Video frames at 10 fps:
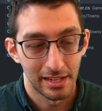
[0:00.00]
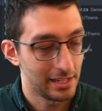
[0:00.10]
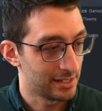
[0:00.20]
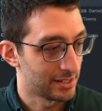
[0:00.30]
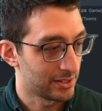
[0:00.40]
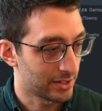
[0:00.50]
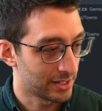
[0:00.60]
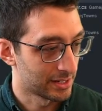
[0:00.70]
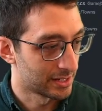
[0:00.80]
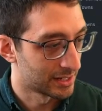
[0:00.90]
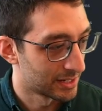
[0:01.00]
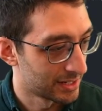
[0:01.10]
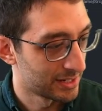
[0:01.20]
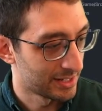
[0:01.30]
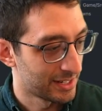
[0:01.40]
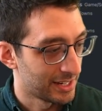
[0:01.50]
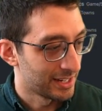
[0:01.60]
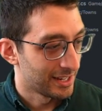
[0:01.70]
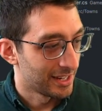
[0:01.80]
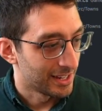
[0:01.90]
Yeah, okay.
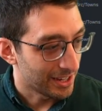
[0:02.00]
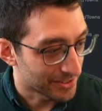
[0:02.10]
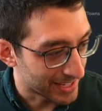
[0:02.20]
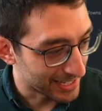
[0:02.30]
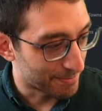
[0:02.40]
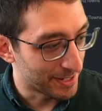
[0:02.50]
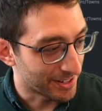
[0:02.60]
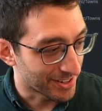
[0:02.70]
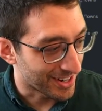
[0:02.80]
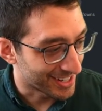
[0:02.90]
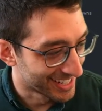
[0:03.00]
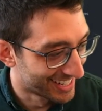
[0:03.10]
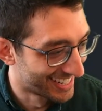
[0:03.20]
Oh, thanks, PRR.